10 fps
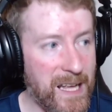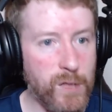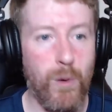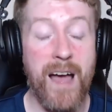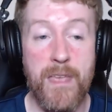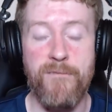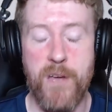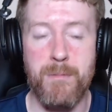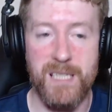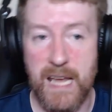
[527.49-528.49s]
That's why they
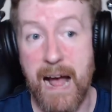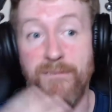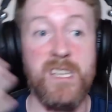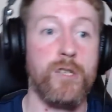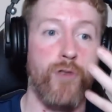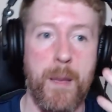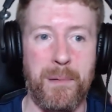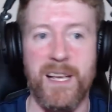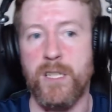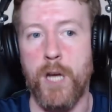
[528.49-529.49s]
famously have these
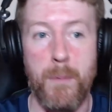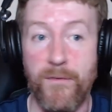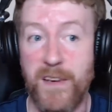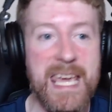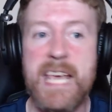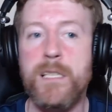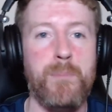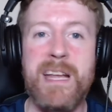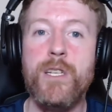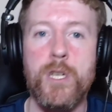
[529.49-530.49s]
great players come in for key
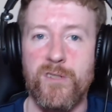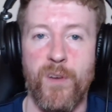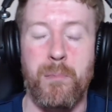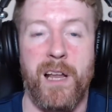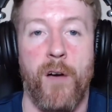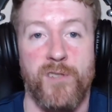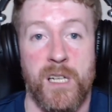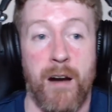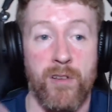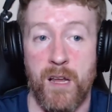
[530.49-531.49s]
speeches for playoff
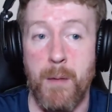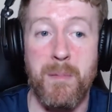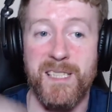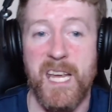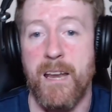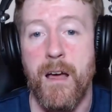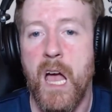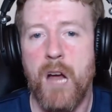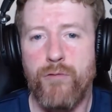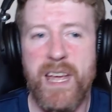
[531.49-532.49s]
scenarios. I remember seeing
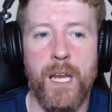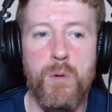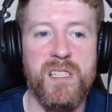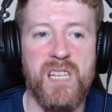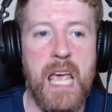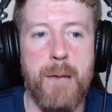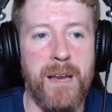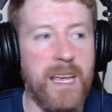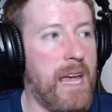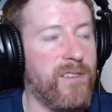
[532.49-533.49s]
Ray Lewis came
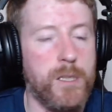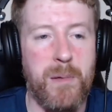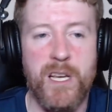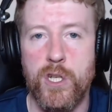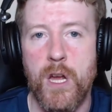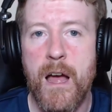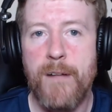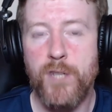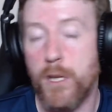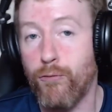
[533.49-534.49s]
in and gave a speech
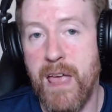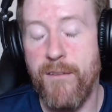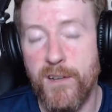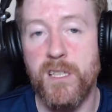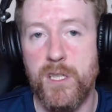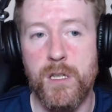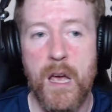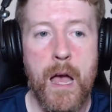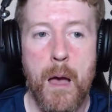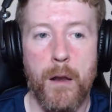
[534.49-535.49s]
to the Ravens
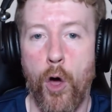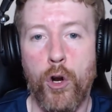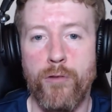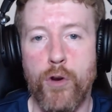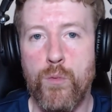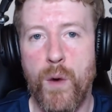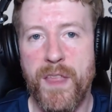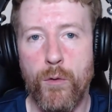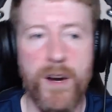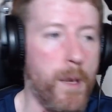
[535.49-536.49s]
locker room when
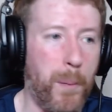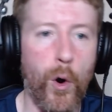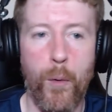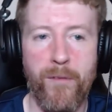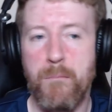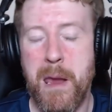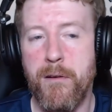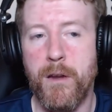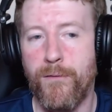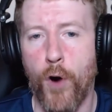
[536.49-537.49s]
they were in a poor
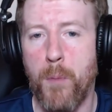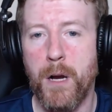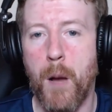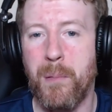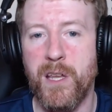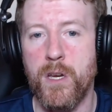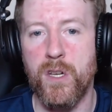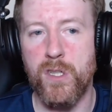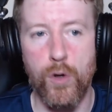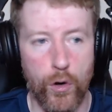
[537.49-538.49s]
period of form a couple of
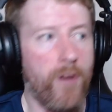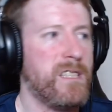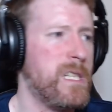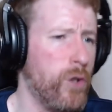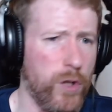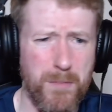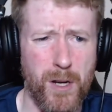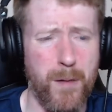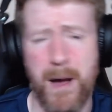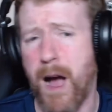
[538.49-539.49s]
years ago, and obviously told them,
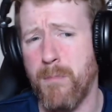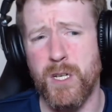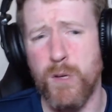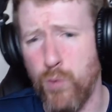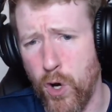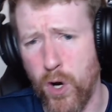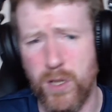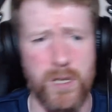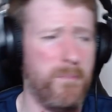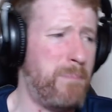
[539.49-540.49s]
you know, about how much he
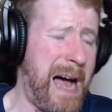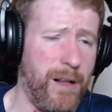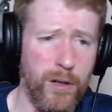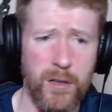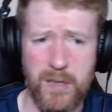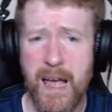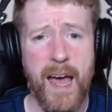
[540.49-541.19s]
worked and battled